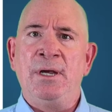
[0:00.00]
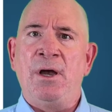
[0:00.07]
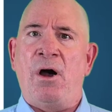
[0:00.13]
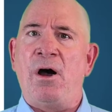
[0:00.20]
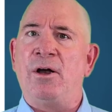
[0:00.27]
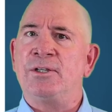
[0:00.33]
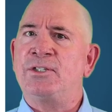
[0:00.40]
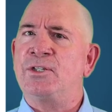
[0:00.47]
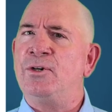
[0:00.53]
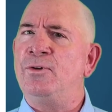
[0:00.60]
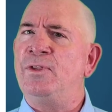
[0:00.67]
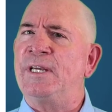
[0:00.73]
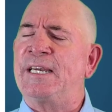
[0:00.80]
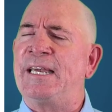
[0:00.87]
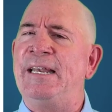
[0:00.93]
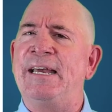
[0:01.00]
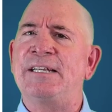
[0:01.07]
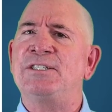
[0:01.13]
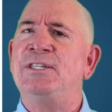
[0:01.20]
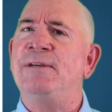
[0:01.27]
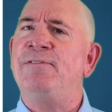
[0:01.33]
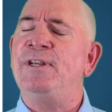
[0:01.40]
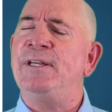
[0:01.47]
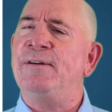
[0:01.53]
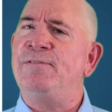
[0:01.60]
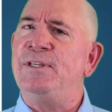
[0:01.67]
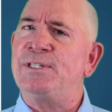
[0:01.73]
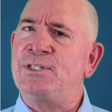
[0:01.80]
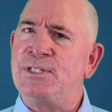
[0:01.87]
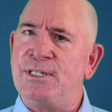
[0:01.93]
Also, the connectivity of
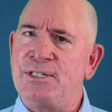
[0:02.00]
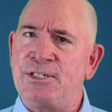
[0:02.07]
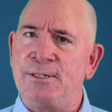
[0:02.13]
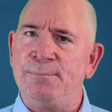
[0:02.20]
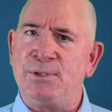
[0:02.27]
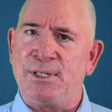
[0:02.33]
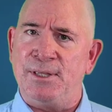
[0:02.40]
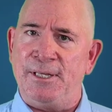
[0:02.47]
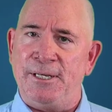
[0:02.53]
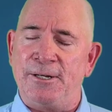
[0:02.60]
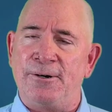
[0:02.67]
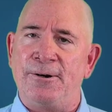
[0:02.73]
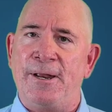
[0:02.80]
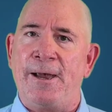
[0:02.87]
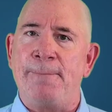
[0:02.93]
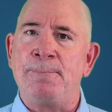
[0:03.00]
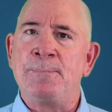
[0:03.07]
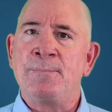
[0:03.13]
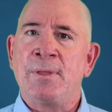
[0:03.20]
this system to the internet.